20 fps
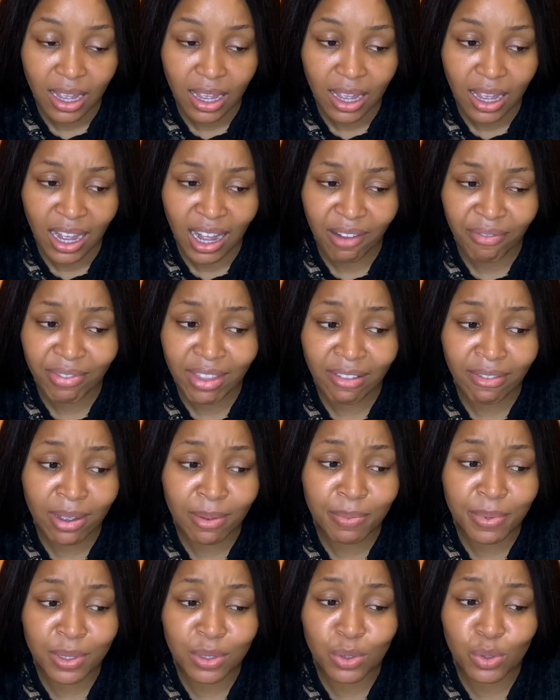I've
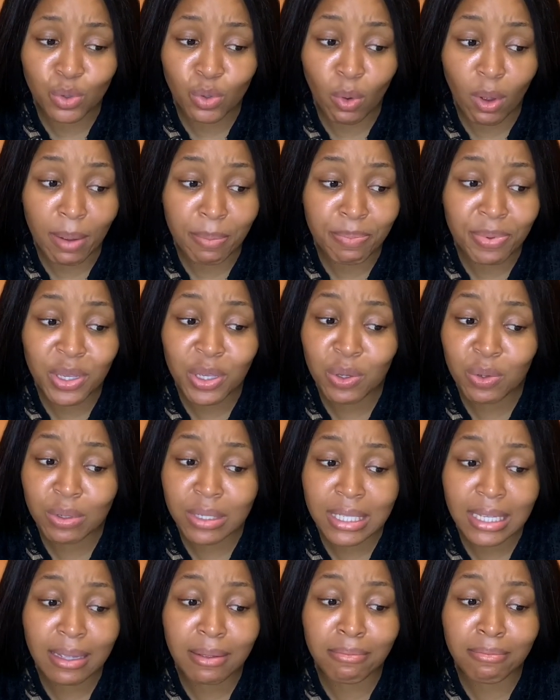never been so
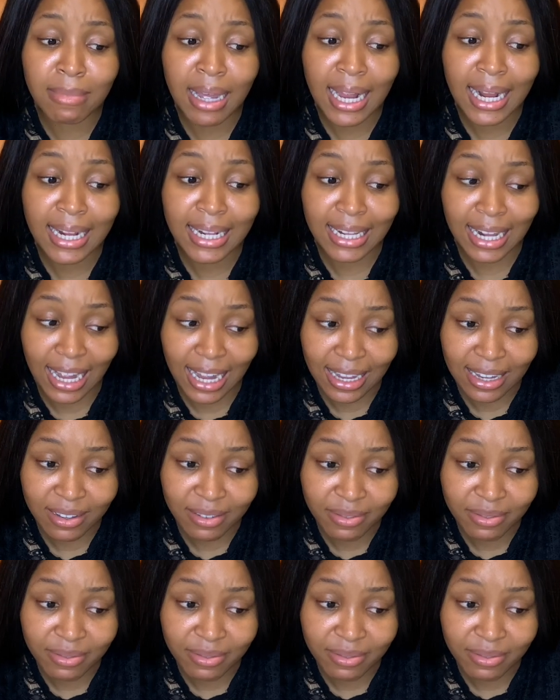abused in my life.